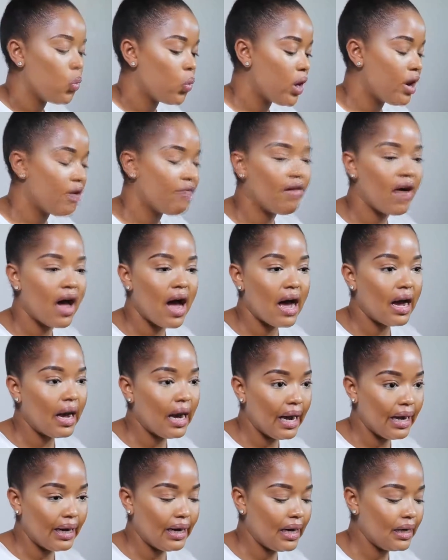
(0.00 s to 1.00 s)
wherever I
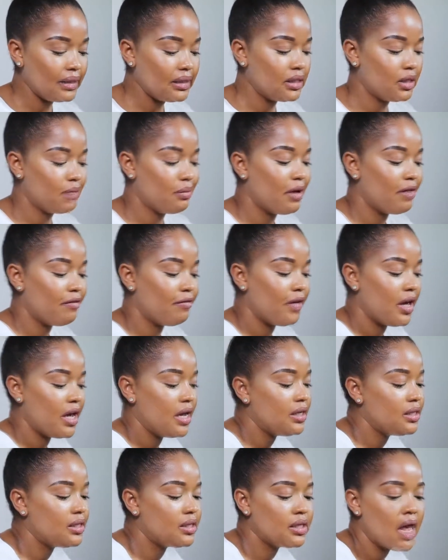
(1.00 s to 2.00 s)
highlight my
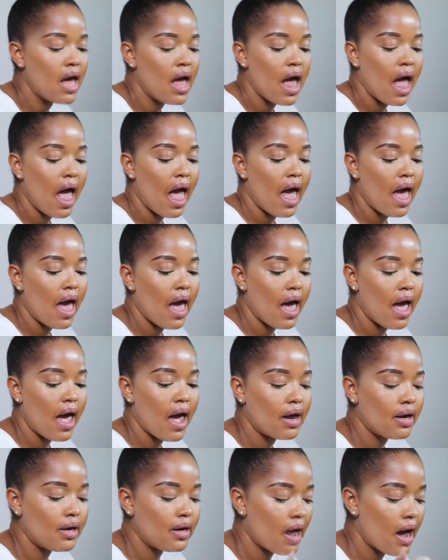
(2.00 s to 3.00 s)
face.
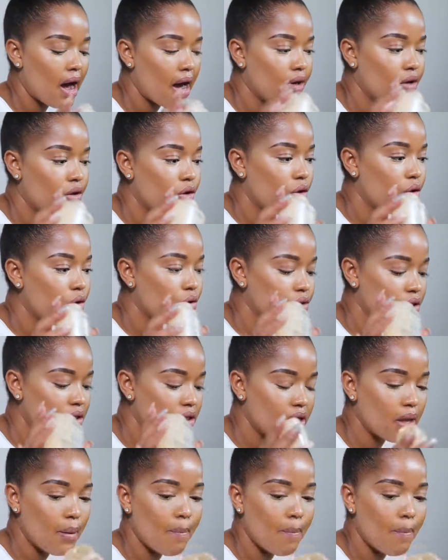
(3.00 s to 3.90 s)
And I use the